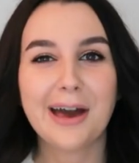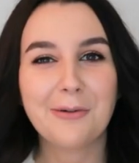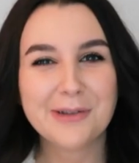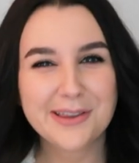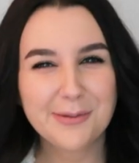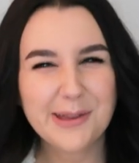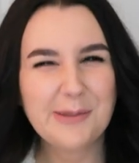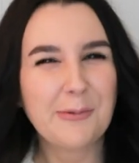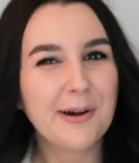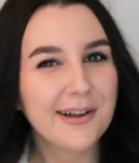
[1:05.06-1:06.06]
I went a
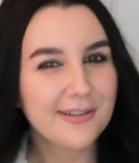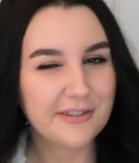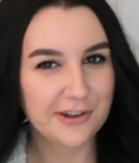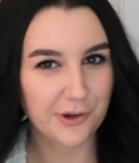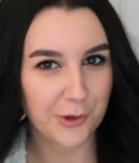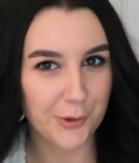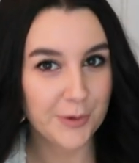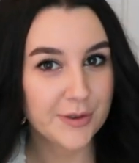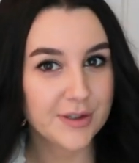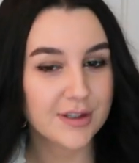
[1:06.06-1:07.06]
bit wild with
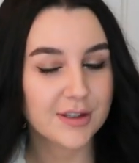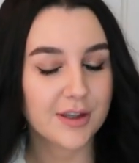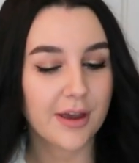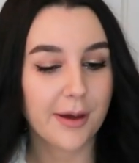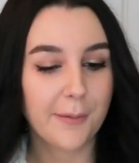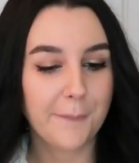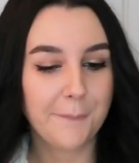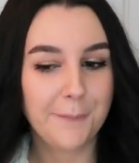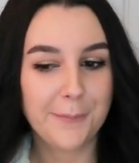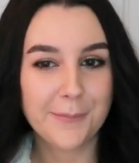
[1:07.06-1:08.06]
shoes.
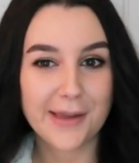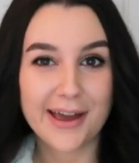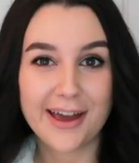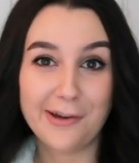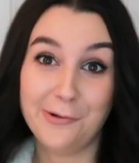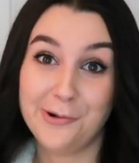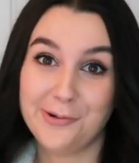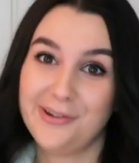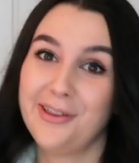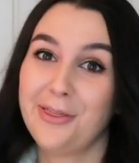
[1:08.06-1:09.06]
I
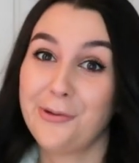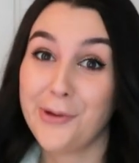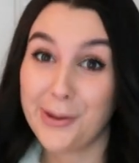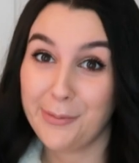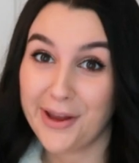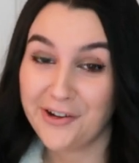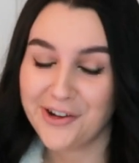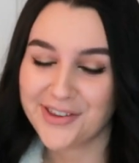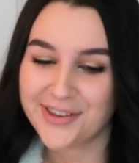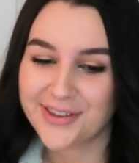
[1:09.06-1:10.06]
ordered 30
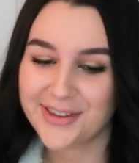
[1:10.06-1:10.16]
pairs.